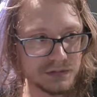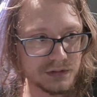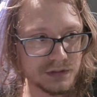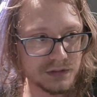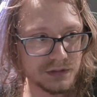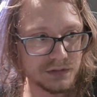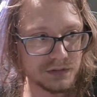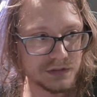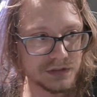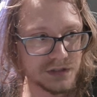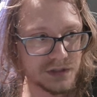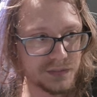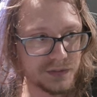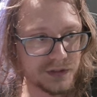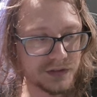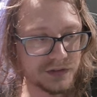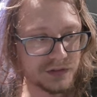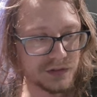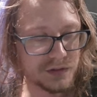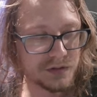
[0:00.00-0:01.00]
What does that
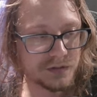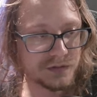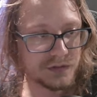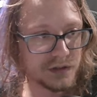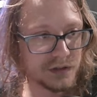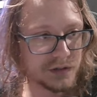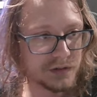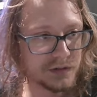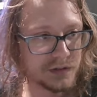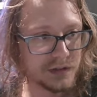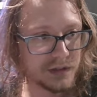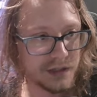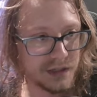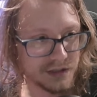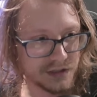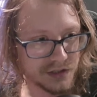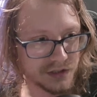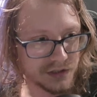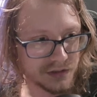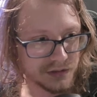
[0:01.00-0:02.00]
mean? So if the node
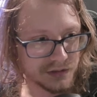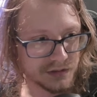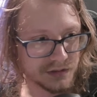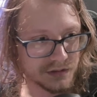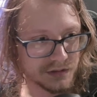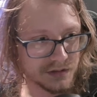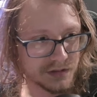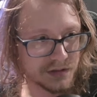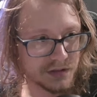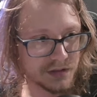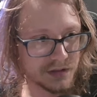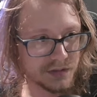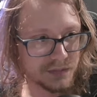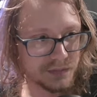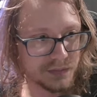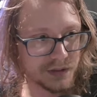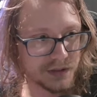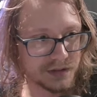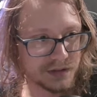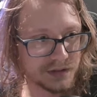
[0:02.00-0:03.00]
has children
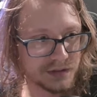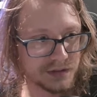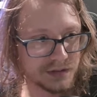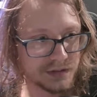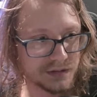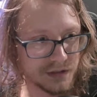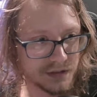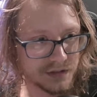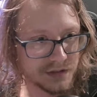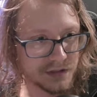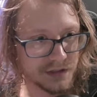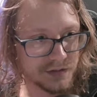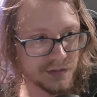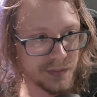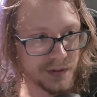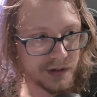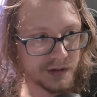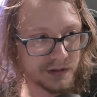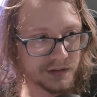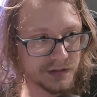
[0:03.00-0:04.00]
but doesn't have a
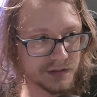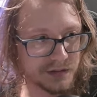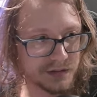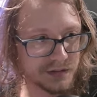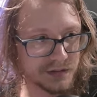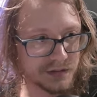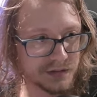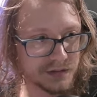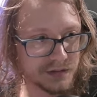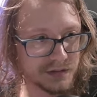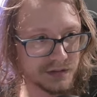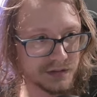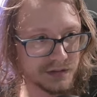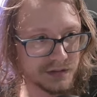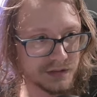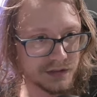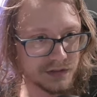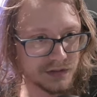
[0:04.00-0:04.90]
parent, then the